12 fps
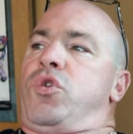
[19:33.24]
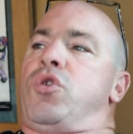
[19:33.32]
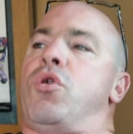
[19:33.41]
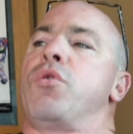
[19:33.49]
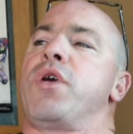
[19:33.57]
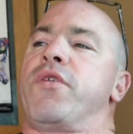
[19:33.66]
You
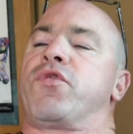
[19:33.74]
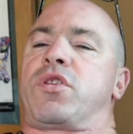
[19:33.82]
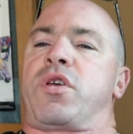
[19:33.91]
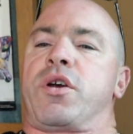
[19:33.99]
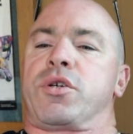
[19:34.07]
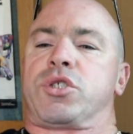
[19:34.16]
don't have to
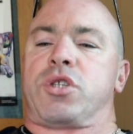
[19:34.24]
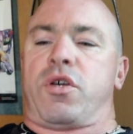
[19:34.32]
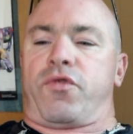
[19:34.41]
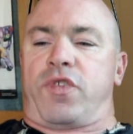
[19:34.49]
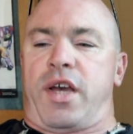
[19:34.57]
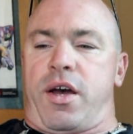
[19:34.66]
tear
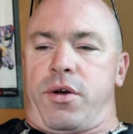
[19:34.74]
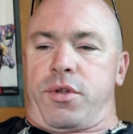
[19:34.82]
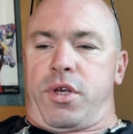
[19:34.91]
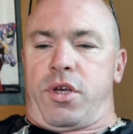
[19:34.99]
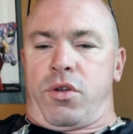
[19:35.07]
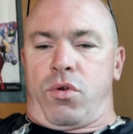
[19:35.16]
stuff down
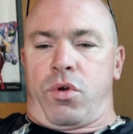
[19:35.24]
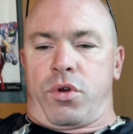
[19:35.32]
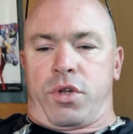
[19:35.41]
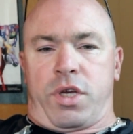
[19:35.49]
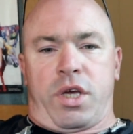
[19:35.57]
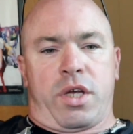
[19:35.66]
in order
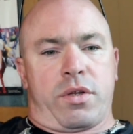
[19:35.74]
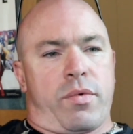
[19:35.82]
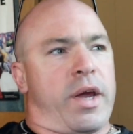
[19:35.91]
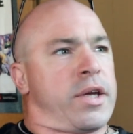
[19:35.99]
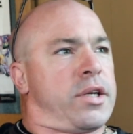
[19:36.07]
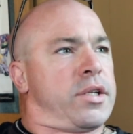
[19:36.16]
to get
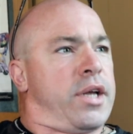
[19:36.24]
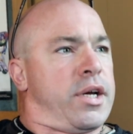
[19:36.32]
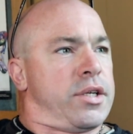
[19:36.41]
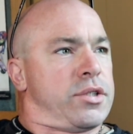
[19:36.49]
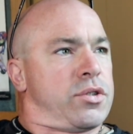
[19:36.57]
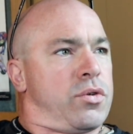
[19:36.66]

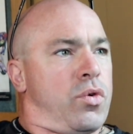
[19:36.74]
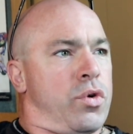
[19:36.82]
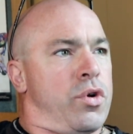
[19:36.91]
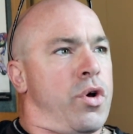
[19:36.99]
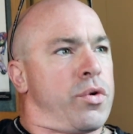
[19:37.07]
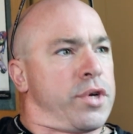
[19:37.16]
recognized or
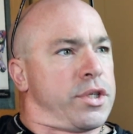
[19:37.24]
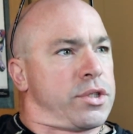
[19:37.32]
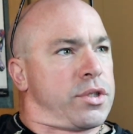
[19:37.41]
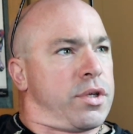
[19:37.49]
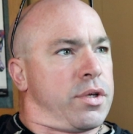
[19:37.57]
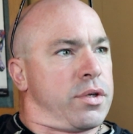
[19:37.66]

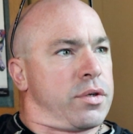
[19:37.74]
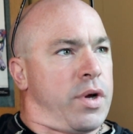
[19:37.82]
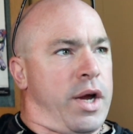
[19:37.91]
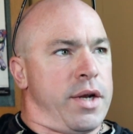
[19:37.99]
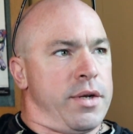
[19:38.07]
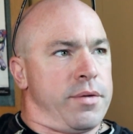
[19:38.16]
noticed,
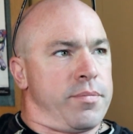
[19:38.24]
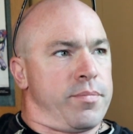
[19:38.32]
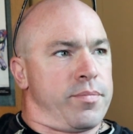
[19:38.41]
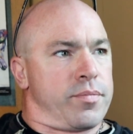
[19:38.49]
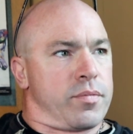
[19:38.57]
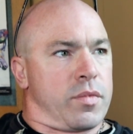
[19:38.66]
right?
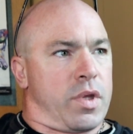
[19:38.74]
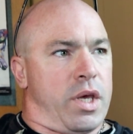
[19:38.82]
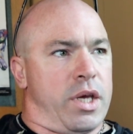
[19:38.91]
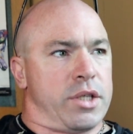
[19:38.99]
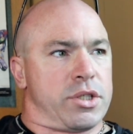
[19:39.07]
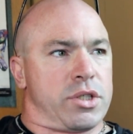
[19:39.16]

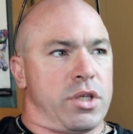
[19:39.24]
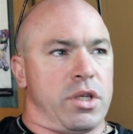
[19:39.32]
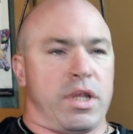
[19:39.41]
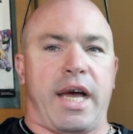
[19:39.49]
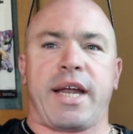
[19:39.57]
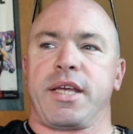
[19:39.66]
It's a
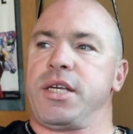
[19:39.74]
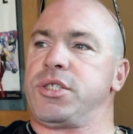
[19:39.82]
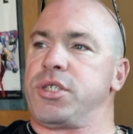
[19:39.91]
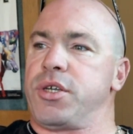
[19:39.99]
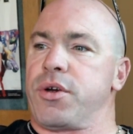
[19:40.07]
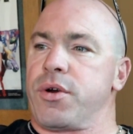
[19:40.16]
lot
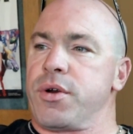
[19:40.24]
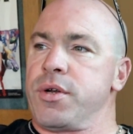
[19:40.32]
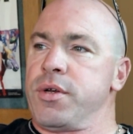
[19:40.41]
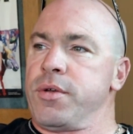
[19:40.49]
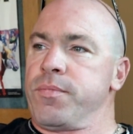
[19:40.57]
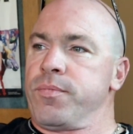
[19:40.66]
easier
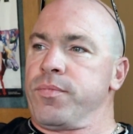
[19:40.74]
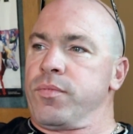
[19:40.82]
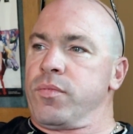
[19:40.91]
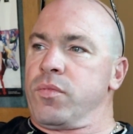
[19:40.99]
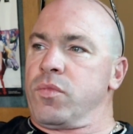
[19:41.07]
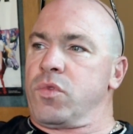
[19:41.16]

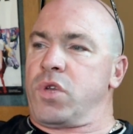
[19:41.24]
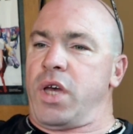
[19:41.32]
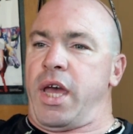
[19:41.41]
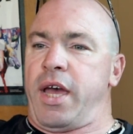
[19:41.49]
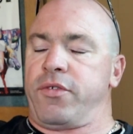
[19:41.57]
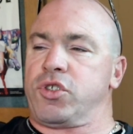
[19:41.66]
to
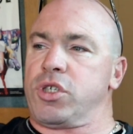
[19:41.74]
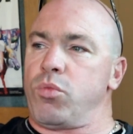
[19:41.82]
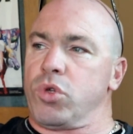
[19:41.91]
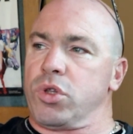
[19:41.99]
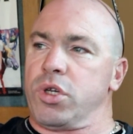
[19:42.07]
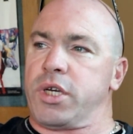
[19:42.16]
have
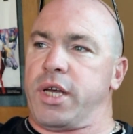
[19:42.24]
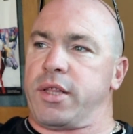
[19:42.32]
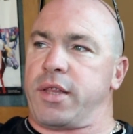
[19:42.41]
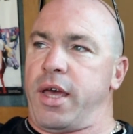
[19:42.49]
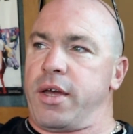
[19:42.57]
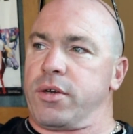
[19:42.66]
someone look
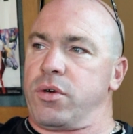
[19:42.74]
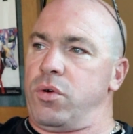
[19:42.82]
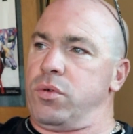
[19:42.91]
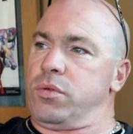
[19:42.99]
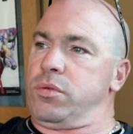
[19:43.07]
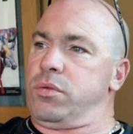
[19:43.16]
at that and
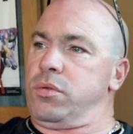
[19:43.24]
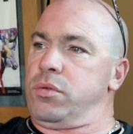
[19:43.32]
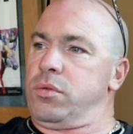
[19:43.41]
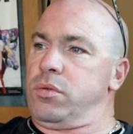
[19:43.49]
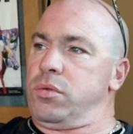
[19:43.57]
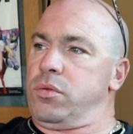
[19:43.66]
go,
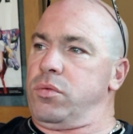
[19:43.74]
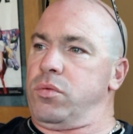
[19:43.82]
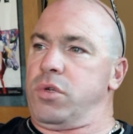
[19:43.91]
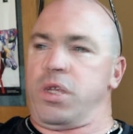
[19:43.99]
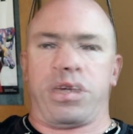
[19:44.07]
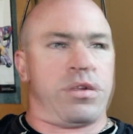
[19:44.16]

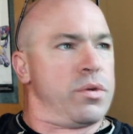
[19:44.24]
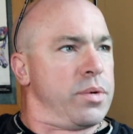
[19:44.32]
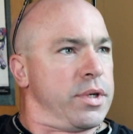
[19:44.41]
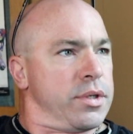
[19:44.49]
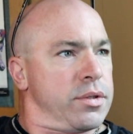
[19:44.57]
what are they doing?